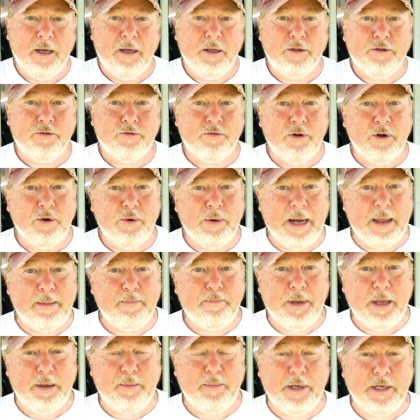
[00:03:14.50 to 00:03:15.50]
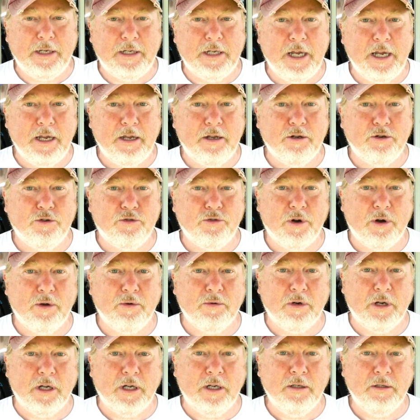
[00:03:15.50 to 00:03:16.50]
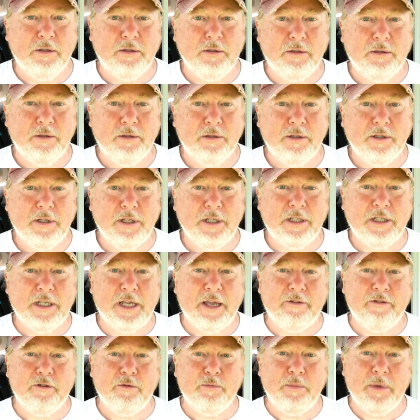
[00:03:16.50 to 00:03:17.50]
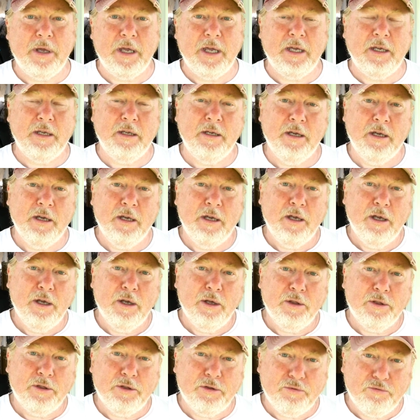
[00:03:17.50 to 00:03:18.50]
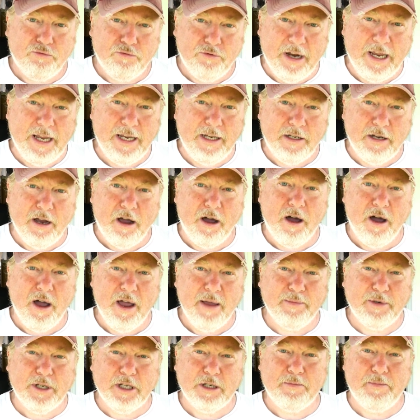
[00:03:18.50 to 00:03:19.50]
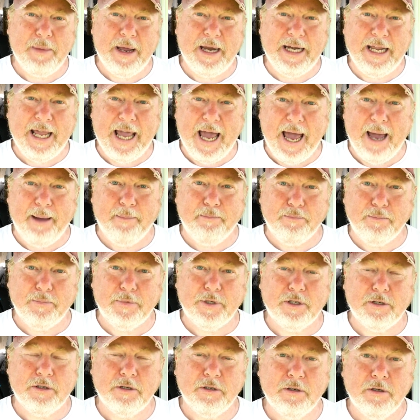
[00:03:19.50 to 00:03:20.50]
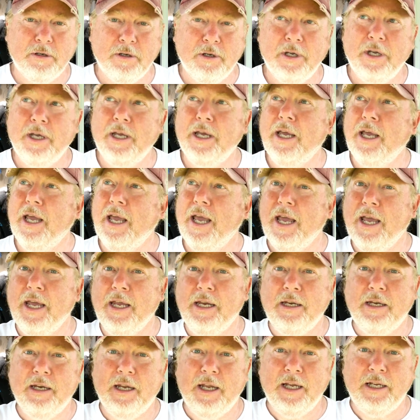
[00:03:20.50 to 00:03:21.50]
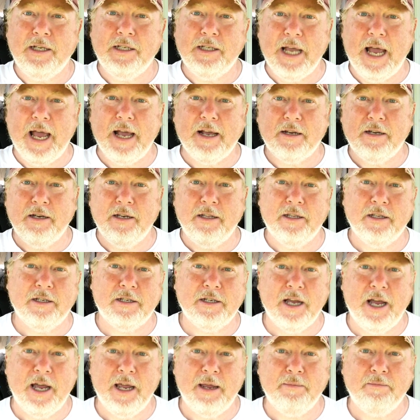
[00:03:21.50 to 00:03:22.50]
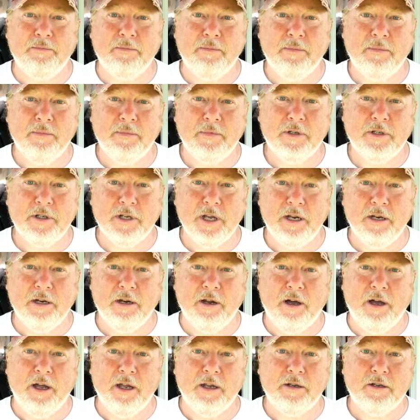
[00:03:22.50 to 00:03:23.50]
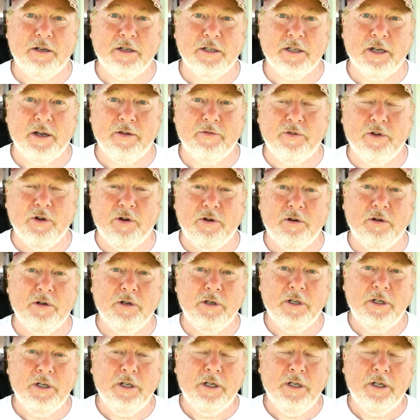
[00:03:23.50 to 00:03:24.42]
through an MPPT controller is giving me three times as many amps in exactly the same sunlight, because I've got